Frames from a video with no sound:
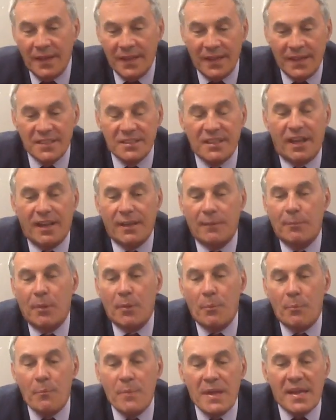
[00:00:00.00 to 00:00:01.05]
It's not
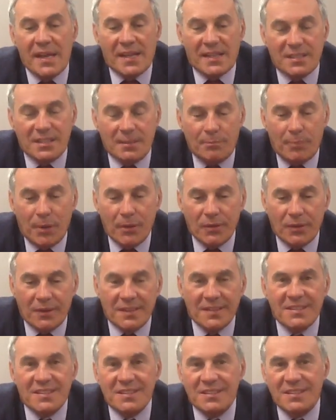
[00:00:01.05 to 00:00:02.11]
about me. It's about
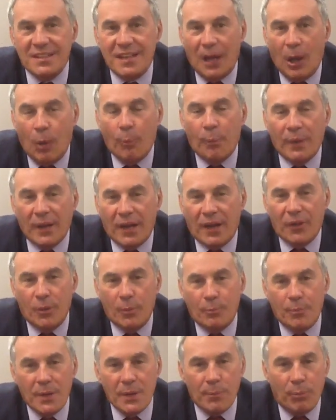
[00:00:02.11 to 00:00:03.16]
this helping other
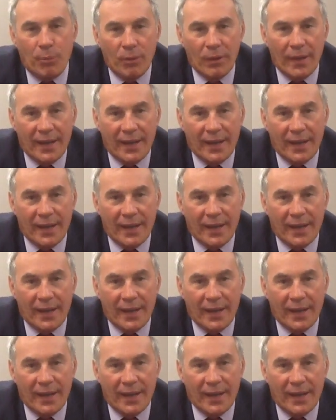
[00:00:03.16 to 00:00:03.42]
people.